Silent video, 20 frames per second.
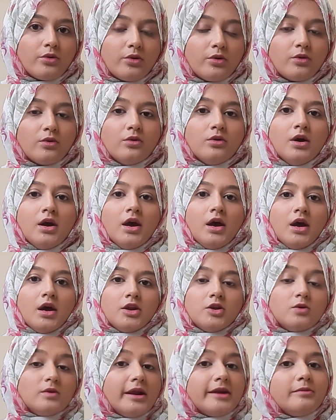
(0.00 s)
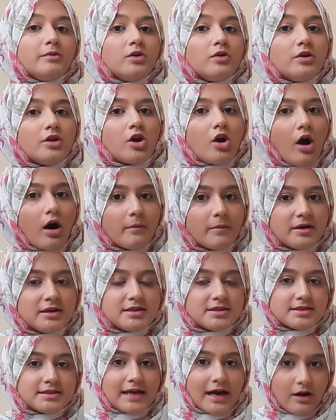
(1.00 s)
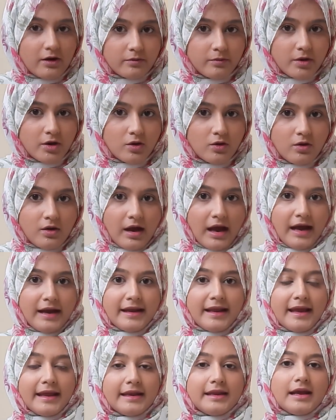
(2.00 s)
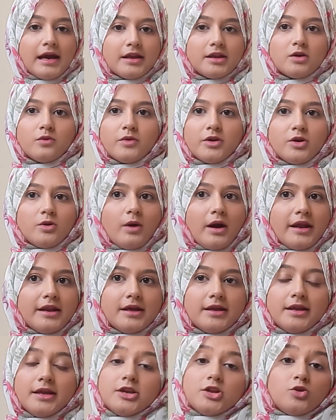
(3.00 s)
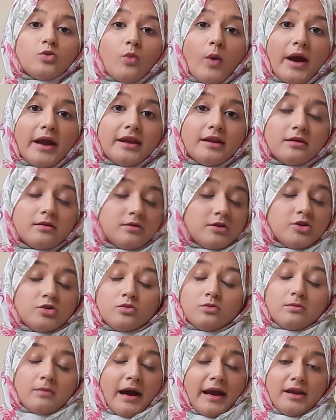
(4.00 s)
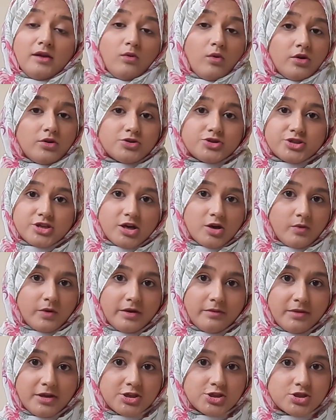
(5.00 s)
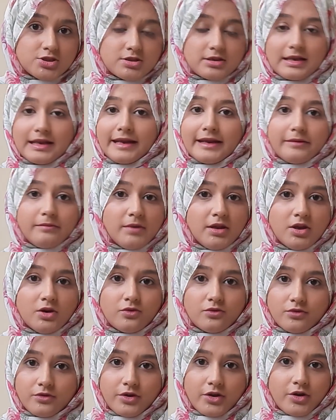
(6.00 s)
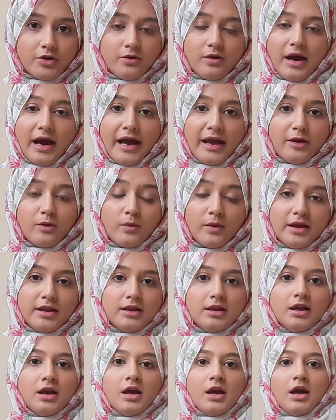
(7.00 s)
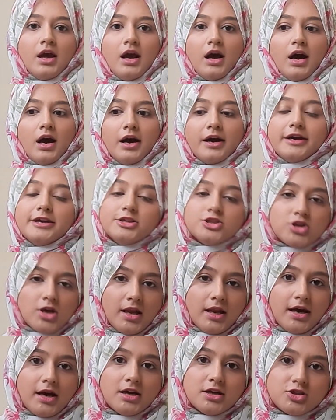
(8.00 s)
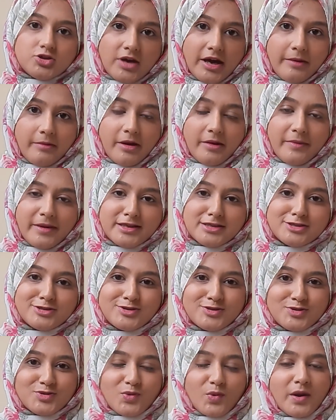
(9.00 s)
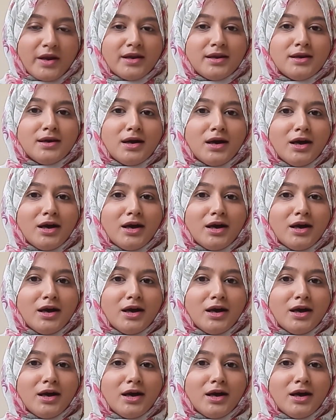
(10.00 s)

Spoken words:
to know, do let me know in the comments down below. And any other video idea that you might want to share with me, just let me know. You know, I will, inshallah, try my best to do it.